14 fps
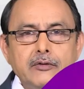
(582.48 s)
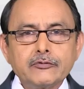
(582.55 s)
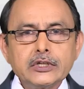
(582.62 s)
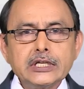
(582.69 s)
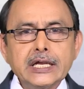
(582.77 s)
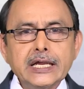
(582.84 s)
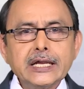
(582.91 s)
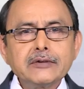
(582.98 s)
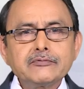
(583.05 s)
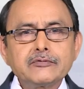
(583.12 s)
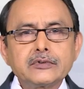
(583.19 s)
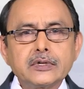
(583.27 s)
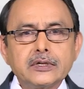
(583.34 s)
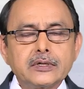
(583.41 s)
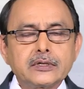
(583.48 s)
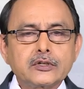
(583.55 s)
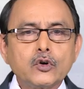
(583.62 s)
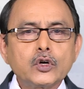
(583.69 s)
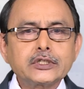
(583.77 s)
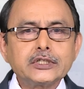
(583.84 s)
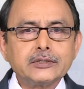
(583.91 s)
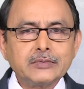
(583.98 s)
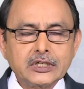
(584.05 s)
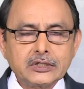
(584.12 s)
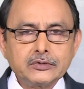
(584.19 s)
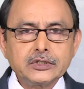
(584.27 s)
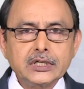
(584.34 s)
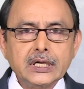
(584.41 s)
We have talked
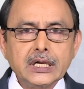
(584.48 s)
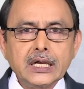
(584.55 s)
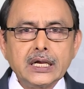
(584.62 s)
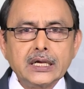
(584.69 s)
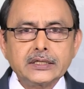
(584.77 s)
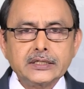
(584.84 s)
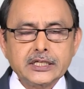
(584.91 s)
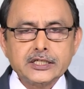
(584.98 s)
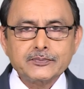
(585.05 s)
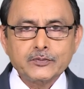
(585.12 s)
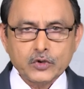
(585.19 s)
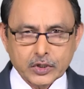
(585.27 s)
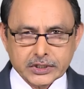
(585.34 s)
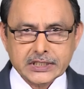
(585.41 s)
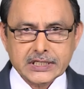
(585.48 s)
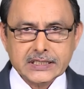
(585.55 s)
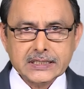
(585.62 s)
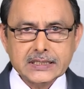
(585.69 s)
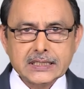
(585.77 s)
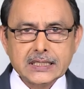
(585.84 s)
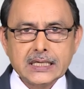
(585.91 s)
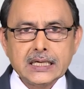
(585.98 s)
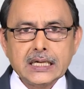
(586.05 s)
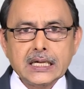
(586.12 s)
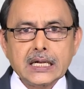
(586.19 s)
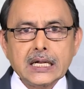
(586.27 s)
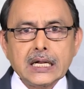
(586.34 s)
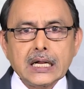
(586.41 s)
about this process
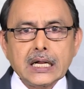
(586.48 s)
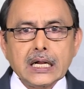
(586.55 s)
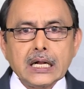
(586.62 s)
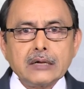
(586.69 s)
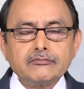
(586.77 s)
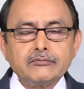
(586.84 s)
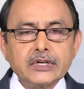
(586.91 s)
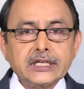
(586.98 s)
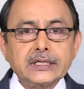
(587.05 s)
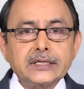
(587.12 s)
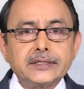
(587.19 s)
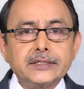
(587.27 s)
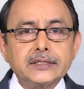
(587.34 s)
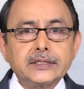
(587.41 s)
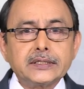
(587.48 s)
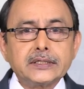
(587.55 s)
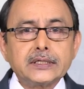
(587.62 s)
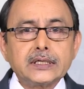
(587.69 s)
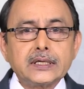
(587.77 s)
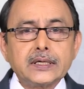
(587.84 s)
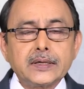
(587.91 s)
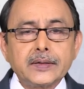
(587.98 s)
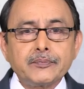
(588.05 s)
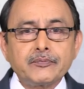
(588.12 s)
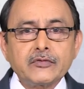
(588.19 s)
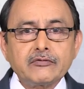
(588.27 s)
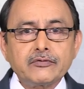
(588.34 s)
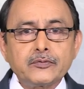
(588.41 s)
but uh,
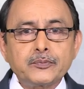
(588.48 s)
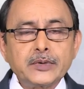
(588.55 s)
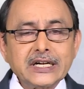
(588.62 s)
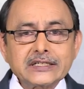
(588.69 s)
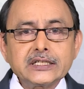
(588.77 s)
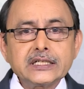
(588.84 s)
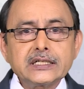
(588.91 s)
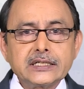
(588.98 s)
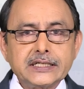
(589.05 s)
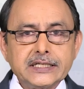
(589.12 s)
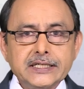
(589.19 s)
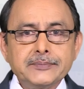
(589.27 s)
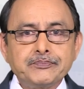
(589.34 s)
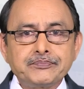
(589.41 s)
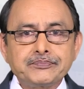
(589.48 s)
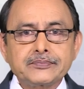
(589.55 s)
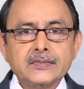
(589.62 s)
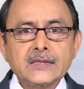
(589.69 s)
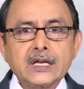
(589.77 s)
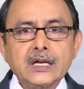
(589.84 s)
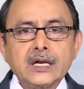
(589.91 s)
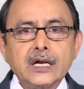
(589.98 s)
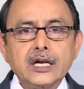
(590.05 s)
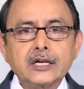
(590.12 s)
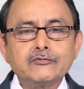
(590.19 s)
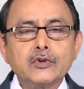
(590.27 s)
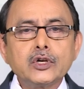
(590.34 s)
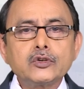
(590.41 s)
practically
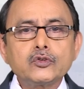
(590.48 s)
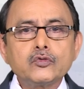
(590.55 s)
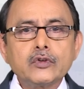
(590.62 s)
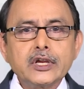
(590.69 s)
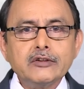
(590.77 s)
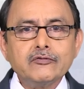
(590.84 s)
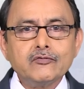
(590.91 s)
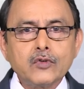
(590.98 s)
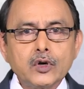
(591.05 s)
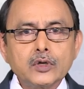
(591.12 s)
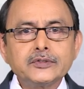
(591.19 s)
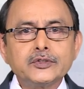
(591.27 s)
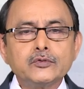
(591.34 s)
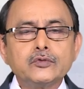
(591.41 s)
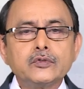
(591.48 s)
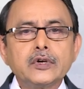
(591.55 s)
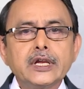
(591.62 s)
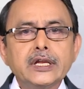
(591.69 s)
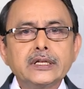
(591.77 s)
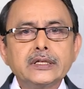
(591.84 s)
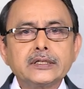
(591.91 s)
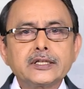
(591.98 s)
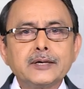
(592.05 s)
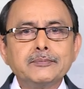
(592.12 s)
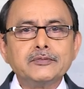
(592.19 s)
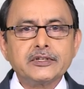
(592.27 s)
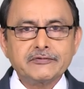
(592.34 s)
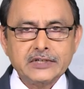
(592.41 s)
I want to involve you in
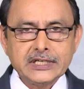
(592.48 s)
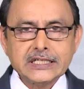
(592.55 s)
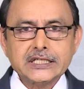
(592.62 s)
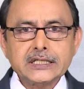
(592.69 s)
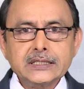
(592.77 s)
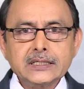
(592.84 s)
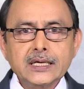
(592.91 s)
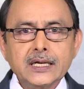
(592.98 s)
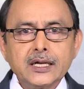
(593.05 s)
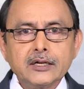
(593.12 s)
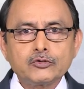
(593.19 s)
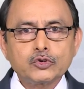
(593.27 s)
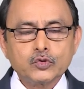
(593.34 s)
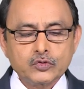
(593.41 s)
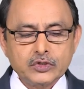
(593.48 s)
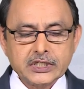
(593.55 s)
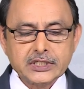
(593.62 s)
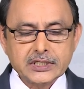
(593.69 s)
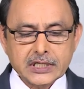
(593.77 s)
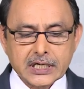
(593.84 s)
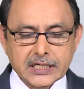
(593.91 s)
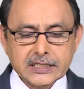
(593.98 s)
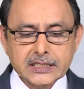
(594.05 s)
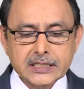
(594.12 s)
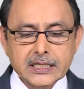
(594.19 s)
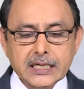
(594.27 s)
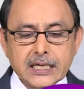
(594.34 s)
some reflection through this task.